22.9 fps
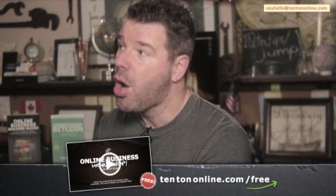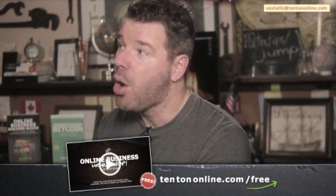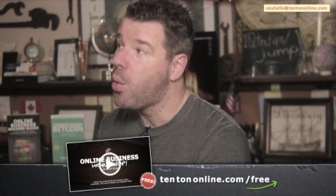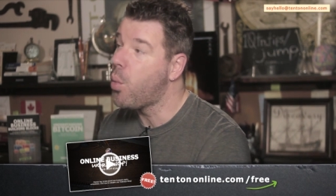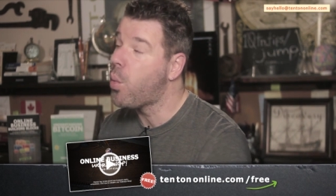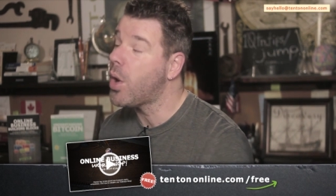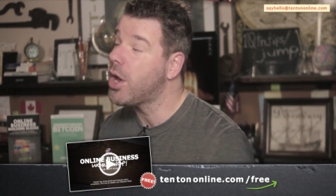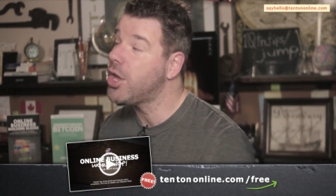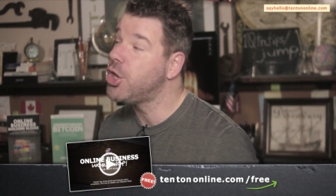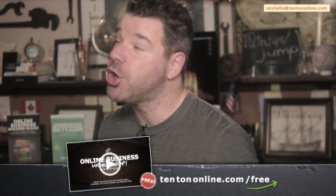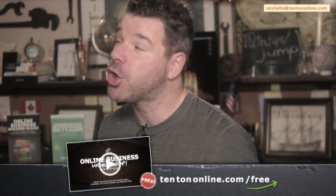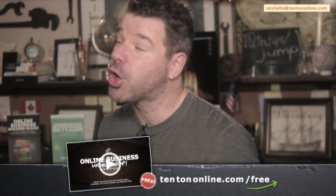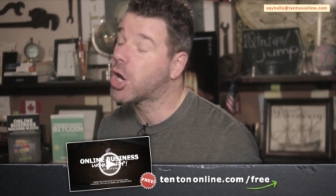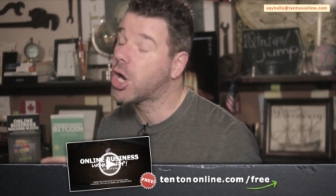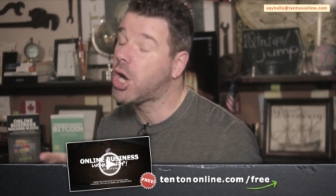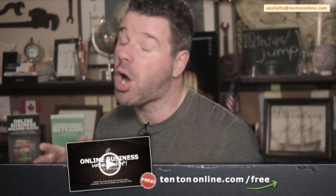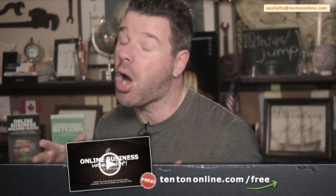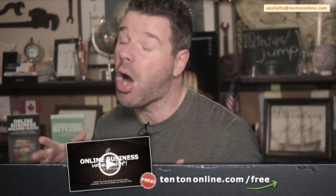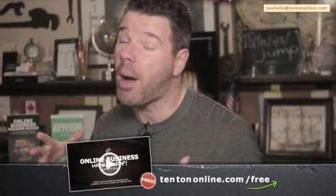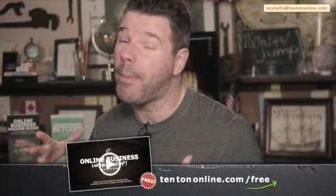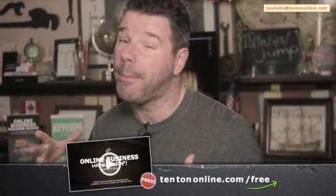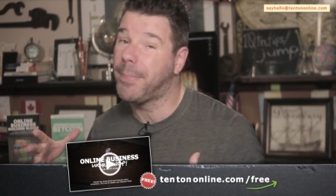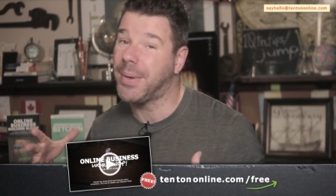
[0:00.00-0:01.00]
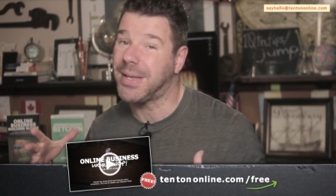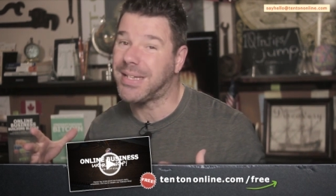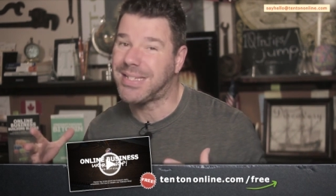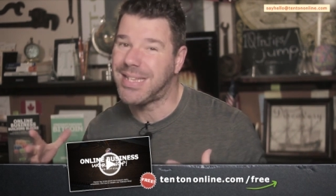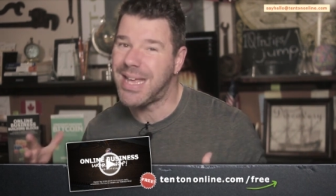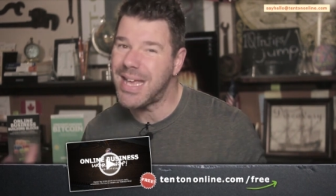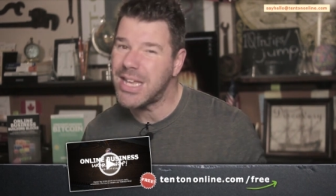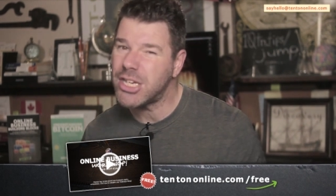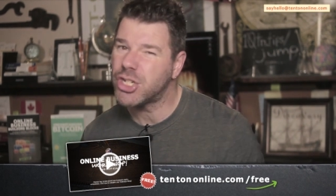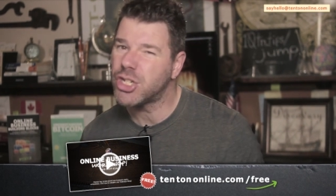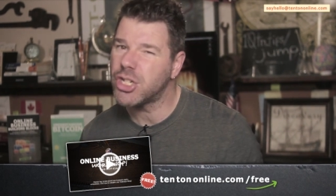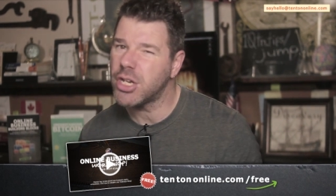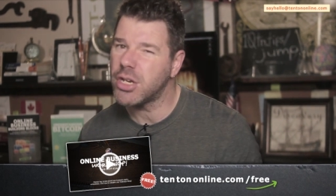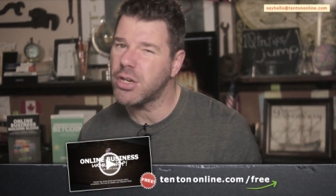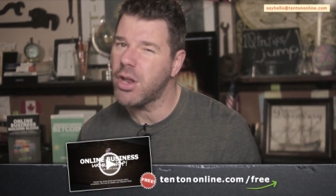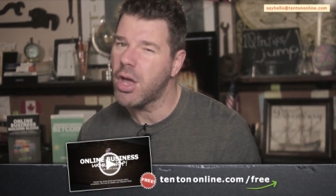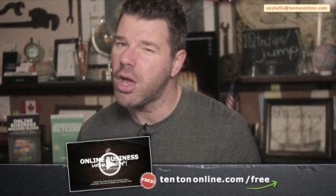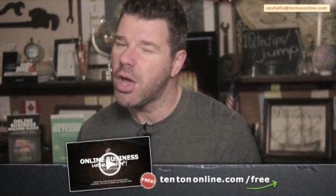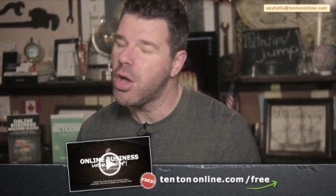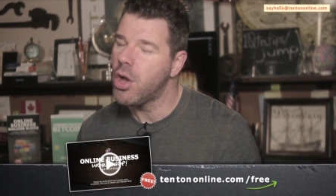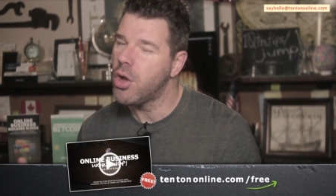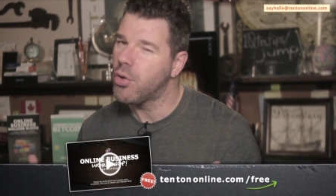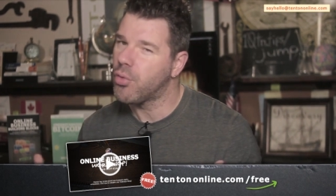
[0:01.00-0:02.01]
what your competition
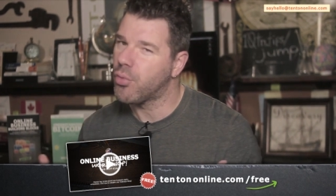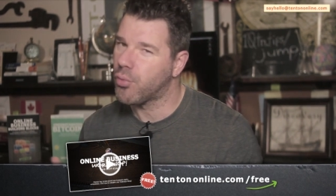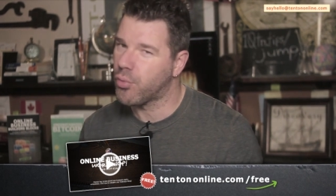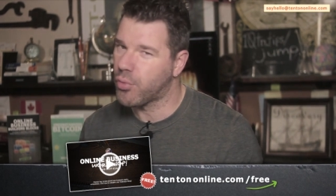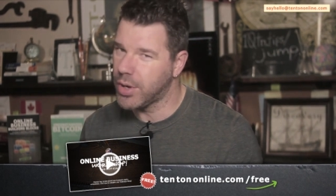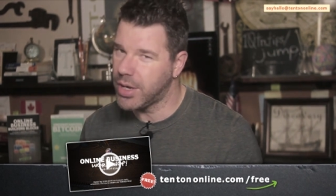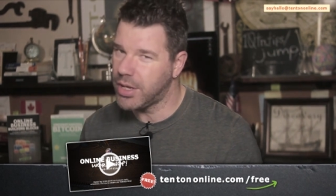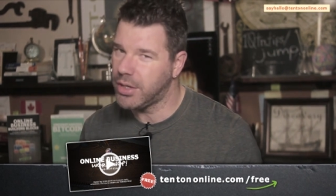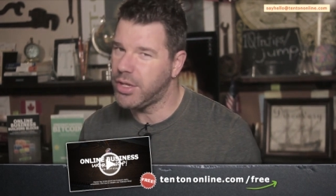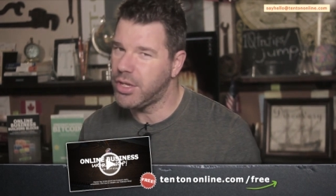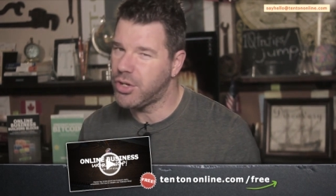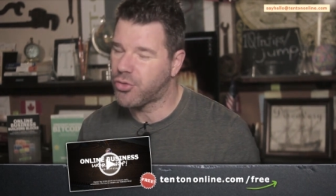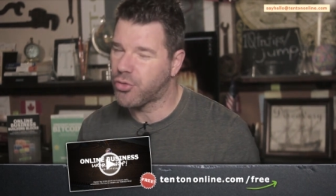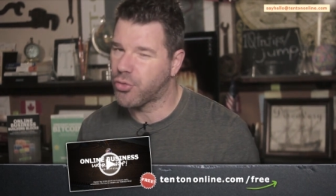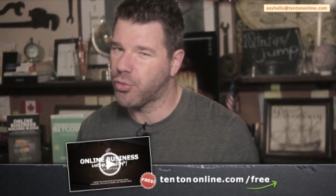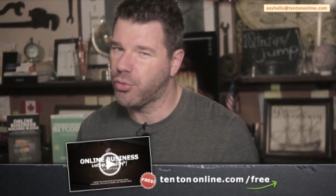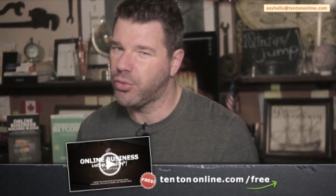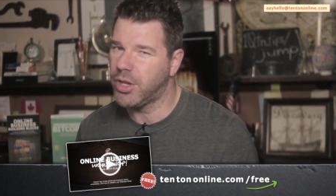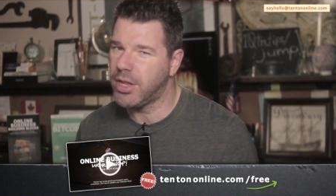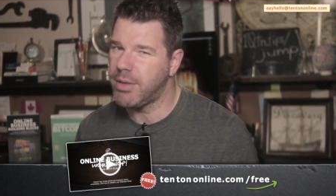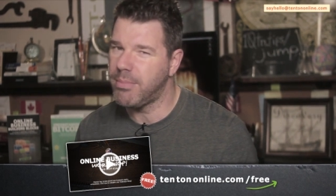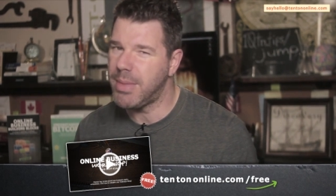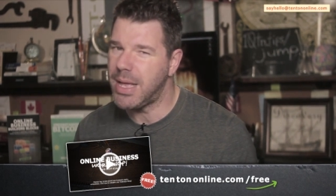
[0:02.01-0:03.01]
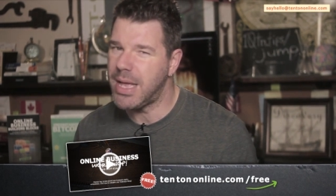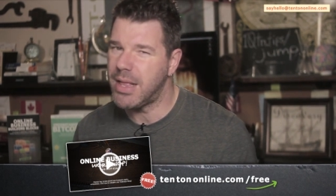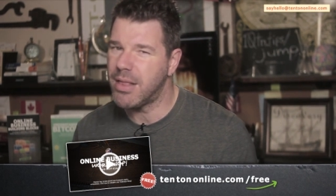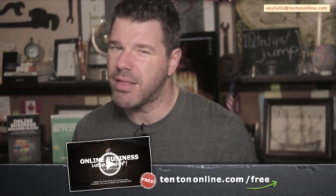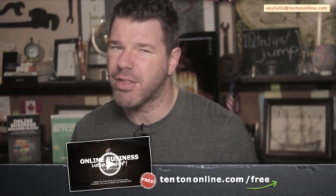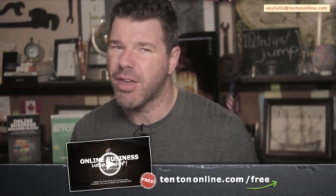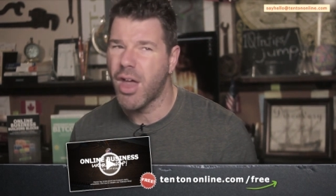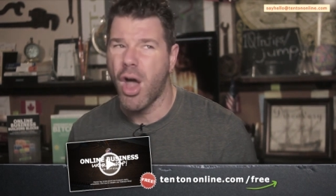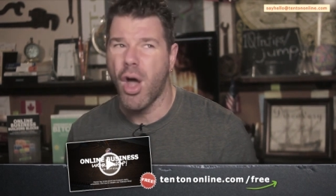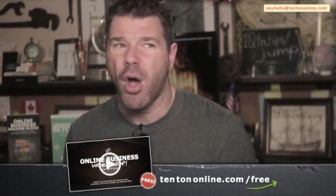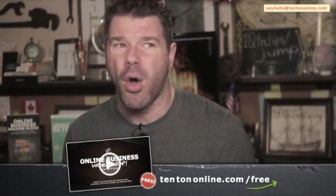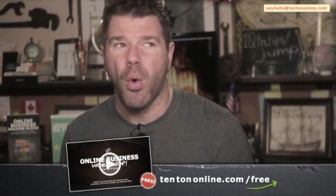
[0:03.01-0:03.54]
really truly means,